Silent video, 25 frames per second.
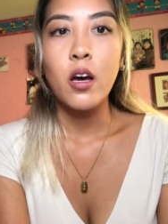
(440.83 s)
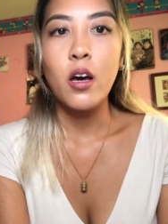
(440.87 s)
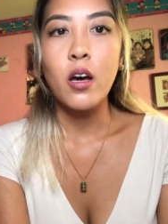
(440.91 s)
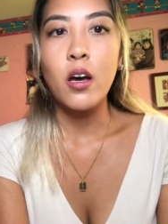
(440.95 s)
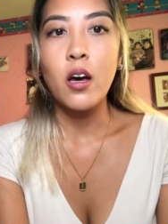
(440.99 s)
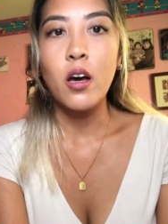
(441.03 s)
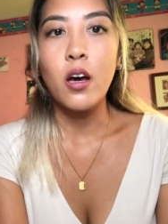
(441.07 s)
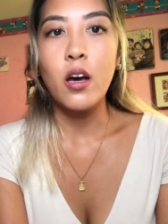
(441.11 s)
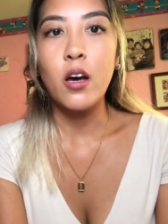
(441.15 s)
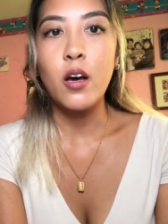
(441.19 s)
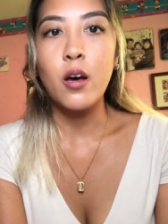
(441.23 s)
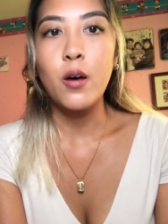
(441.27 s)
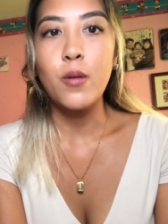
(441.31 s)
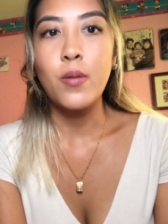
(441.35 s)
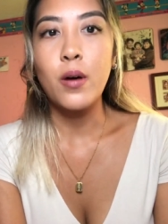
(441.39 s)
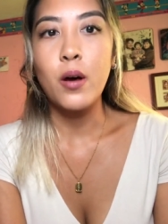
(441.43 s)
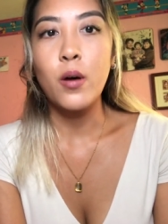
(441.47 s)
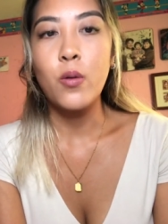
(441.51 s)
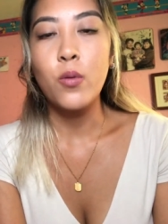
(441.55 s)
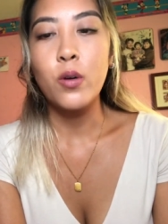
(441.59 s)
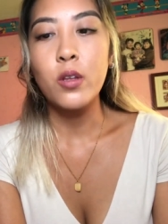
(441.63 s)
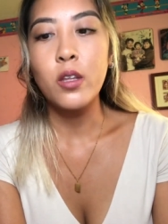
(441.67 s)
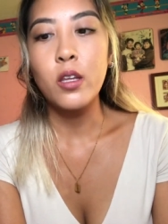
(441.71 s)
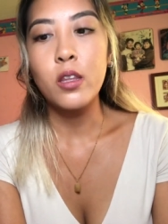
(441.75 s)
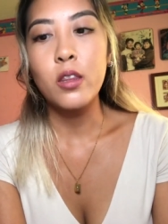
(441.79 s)
about
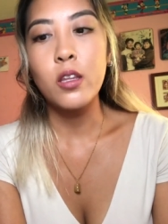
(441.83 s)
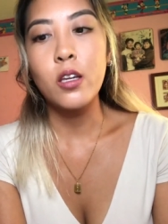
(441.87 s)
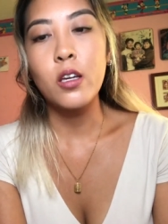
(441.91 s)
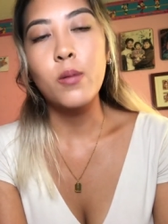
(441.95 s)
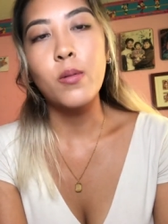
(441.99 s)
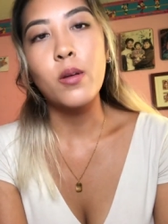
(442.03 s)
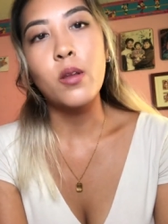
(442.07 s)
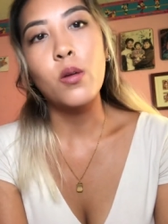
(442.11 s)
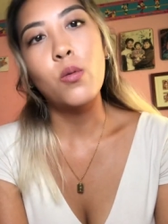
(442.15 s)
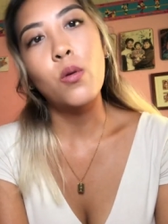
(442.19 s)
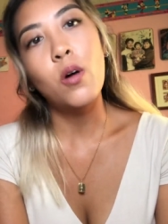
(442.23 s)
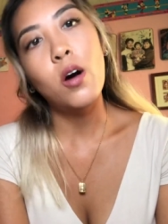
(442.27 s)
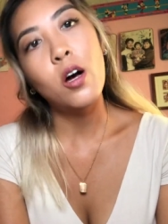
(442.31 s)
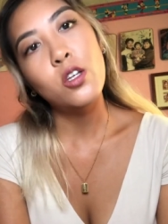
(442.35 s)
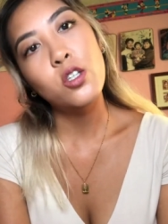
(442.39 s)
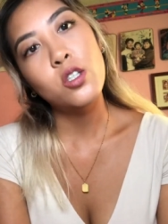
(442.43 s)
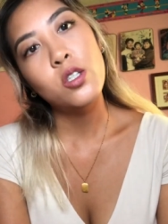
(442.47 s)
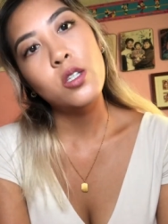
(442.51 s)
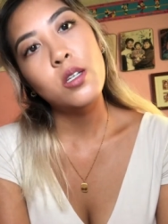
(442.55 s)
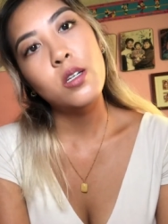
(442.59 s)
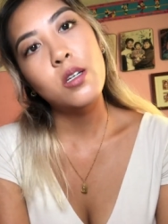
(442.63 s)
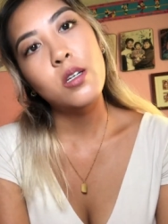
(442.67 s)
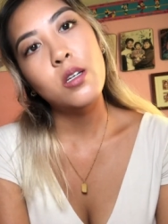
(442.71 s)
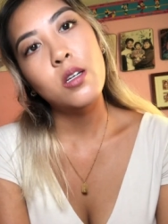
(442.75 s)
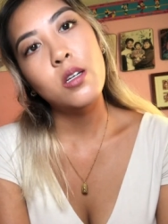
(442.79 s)
what they think about the
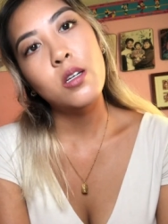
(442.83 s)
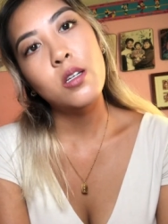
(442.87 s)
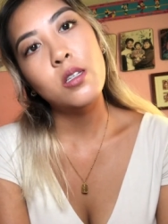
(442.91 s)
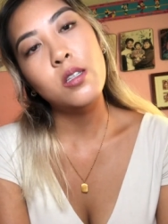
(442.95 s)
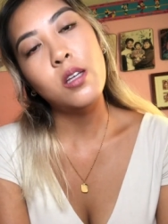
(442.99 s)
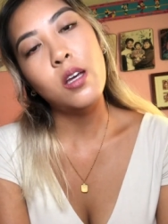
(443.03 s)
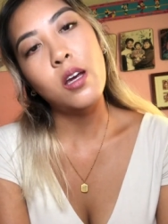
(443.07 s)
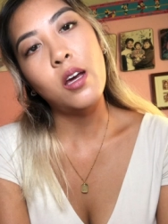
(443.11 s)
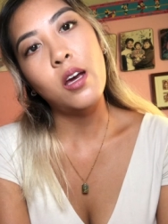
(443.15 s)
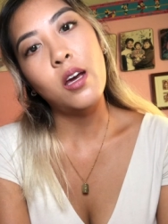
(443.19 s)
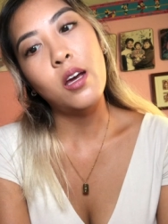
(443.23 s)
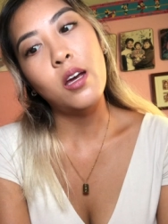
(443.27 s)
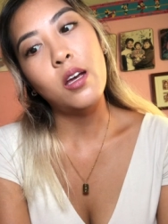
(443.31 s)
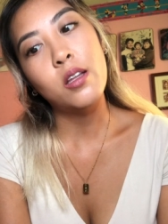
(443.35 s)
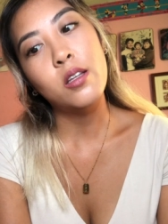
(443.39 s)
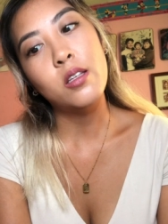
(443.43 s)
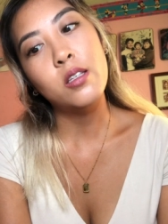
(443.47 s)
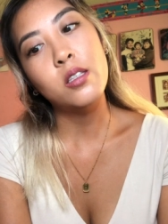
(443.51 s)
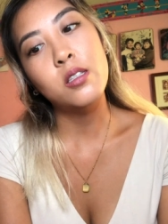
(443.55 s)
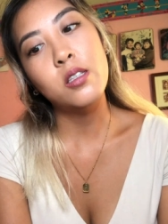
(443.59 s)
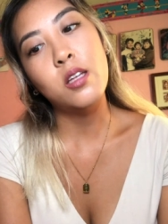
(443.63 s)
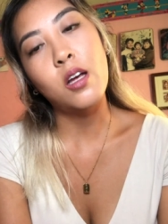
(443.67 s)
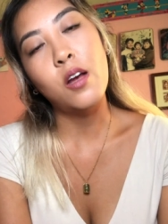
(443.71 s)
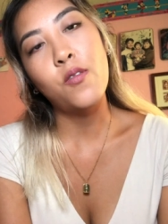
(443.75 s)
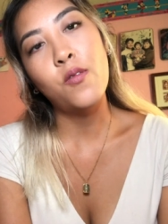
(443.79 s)
watches and
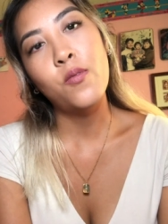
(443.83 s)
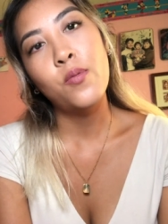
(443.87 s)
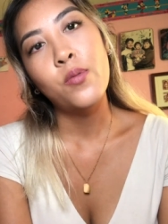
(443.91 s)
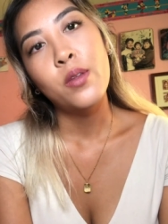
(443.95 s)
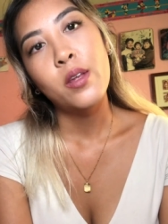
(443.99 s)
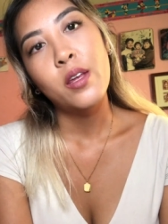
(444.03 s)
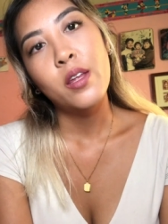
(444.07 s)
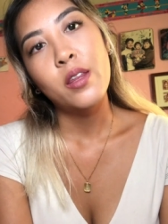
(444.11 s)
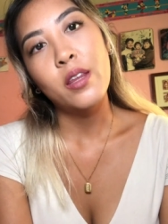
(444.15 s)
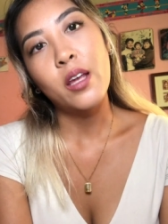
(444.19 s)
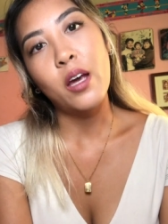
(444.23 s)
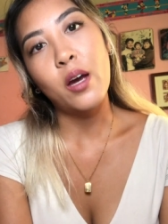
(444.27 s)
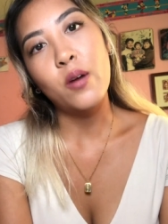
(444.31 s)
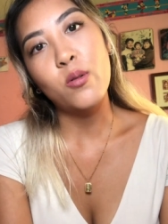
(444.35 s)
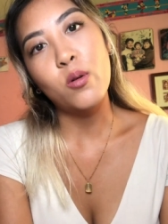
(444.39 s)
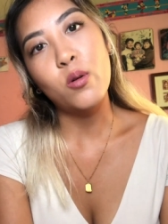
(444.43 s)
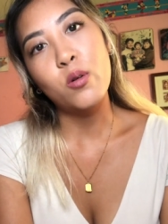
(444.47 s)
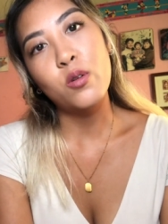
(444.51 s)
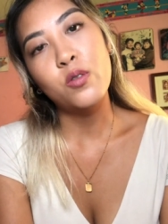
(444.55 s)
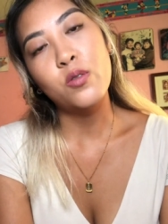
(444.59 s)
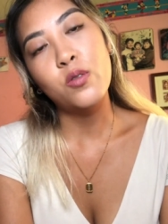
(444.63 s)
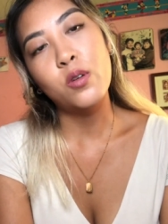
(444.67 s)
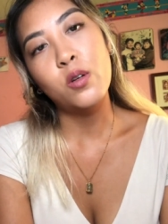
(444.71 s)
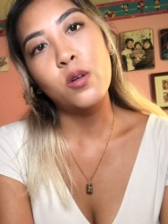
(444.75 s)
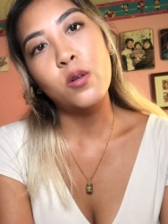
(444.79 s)
stuff that
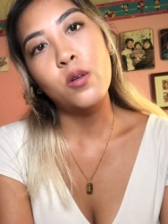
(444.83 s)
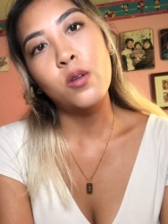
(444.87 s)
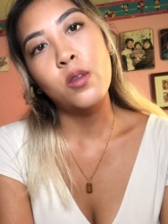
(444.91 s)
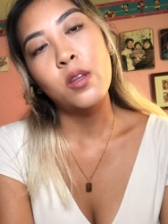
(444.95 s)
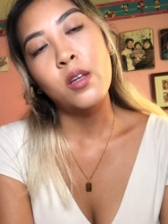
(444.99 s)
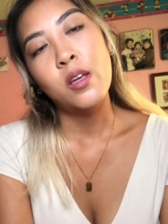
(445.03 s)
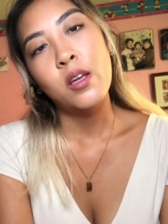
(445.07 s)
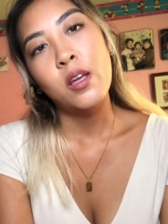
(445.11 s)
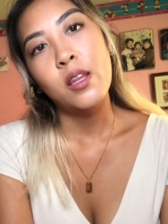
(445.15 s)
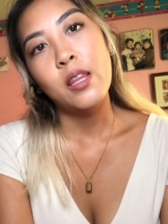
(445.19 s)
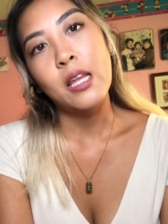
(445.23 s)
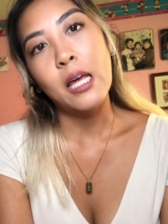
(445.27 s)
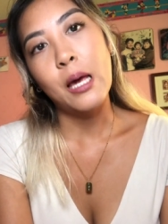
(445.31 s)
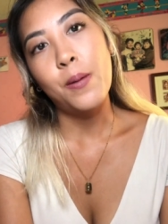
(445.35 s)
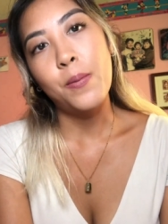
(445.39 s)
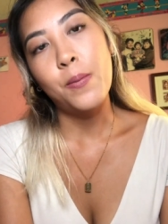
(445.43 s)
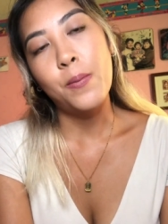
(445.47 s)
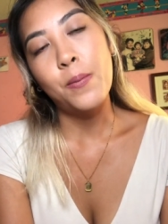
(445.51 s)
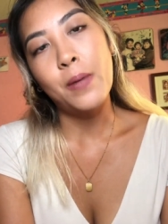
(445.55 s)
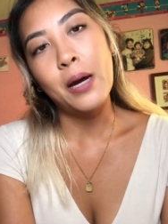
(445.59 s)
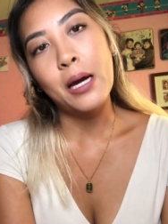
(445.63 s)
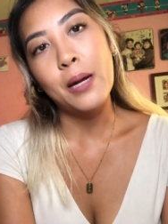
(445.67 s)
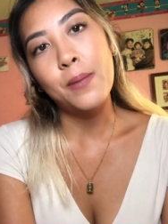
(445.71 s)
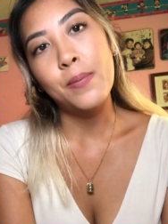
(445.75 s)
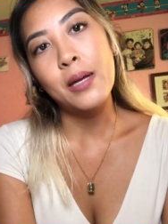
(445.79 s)
Rosefield that
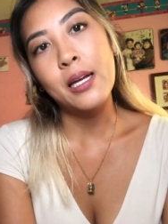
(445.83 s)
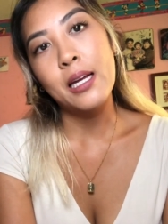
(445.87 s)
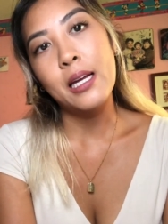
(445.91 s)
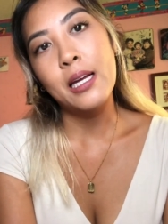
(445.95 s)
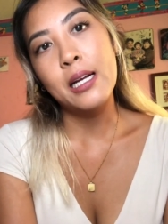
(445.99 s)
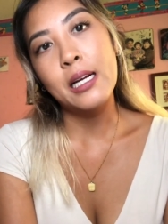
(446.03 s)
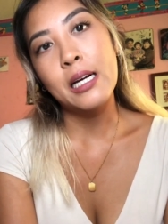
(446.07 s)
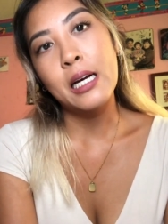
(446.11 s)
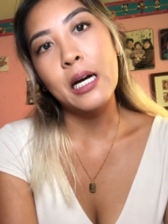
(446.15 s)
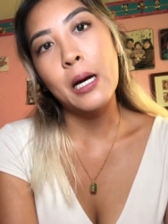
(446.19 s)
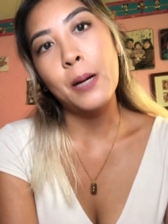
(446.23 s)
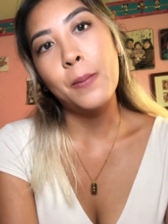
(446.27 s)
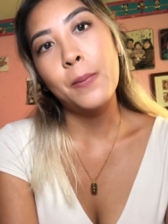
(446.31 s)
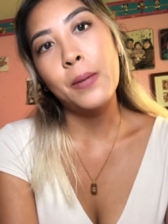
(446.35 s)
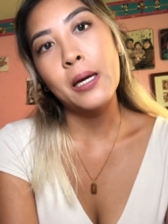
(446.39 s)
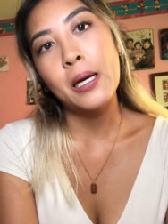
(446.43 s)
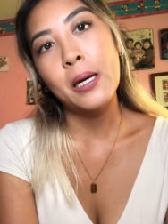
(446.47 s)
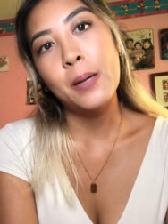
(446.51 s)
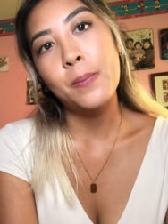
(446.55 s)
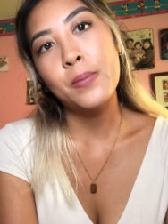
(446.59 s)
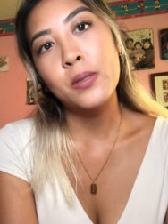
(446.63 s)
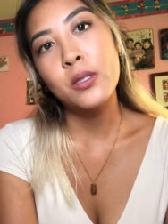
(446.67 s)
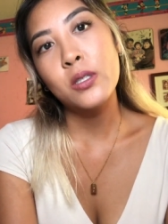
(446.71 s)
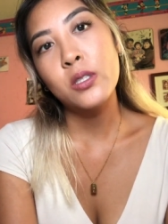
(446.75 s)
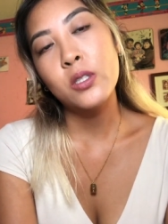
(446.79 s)
might be coming
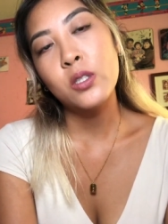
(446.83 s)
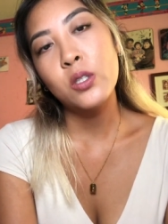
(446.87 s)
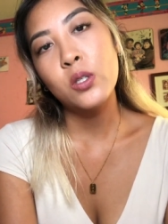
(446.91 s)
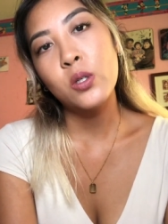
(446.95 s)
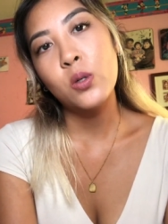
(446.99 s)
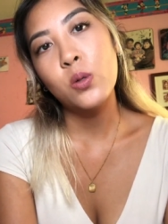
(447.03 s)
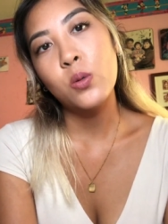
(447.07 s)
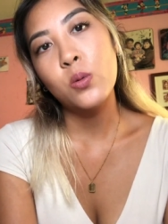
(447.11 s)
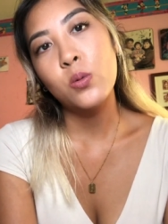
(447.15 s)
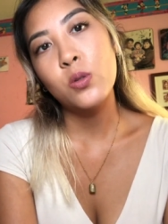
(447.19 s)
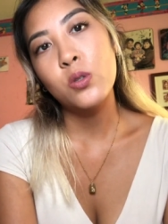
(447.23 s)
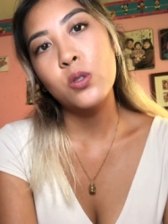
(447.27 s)
up soon.